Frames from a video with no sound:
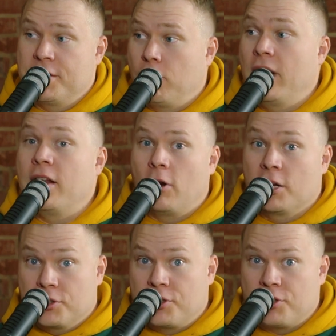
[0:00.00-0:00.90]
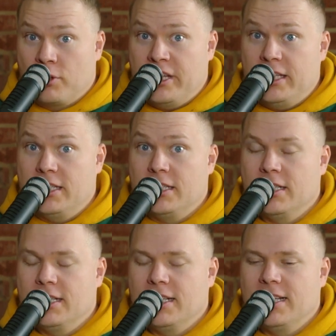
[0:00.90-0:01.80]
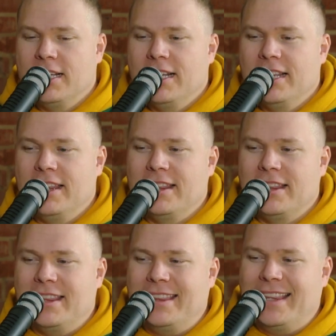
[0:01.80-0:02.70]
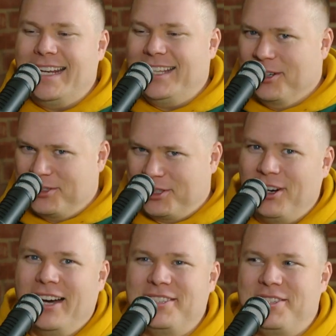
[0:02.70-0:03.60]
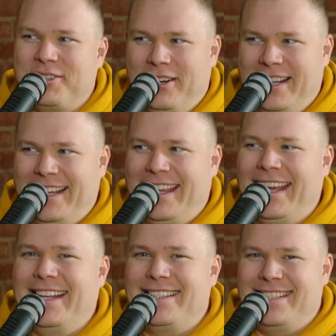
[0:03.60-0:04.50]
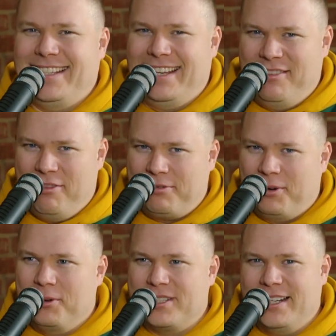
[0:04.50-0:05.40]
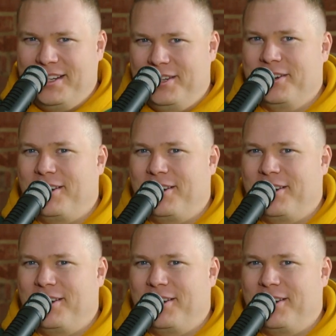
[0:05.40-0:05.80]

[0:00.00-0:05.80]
a grenade across the street that he goes across the street and gets, and then throws it into your